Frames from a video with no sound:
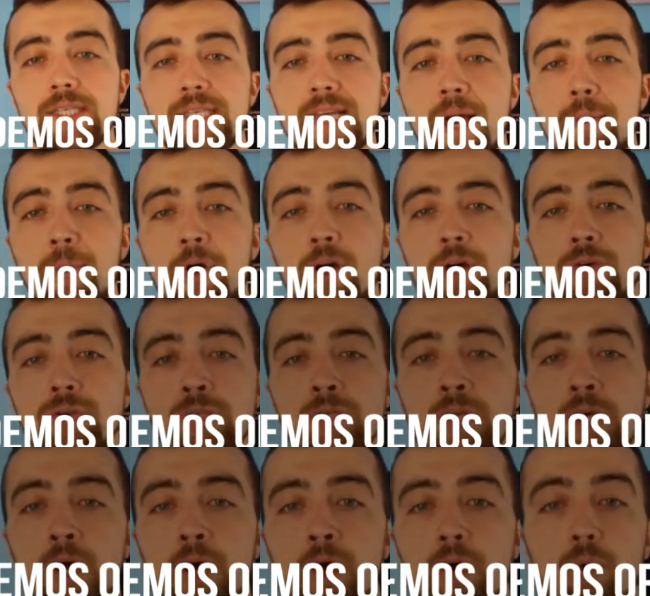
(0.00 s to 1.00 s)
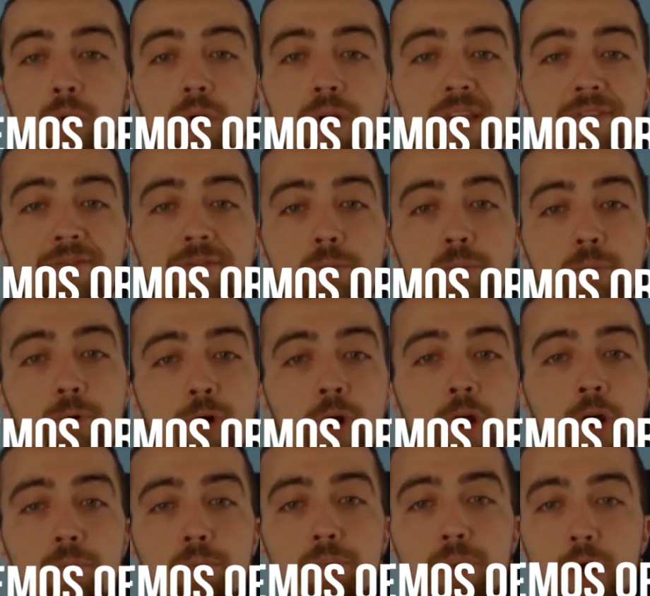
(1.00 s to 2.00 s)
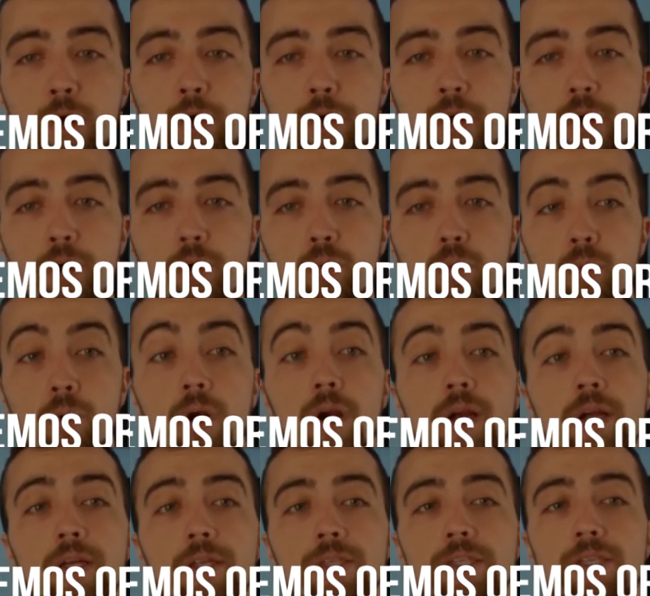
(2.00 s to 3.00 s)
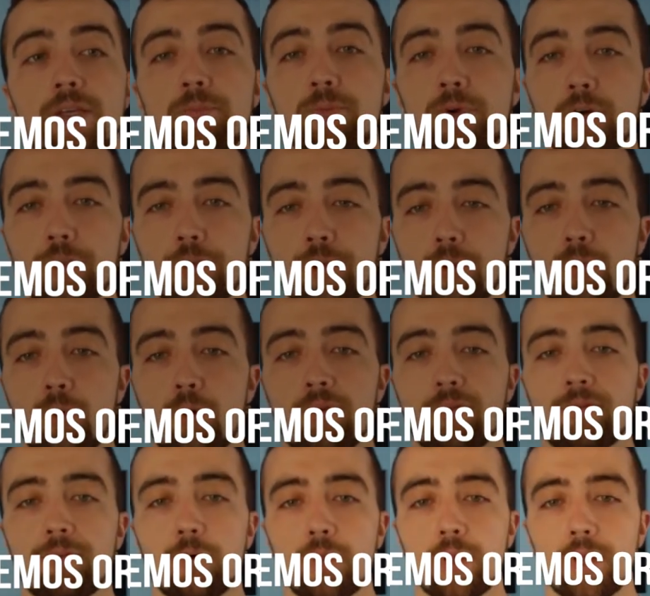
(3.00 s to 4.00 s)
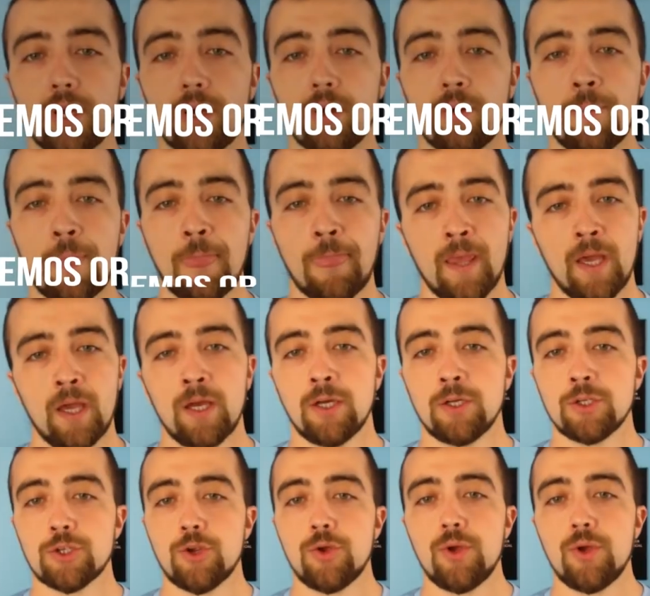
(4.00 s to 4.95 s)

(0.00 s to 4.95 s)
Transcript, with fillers: demos or even pro bono work to build your portfolio. So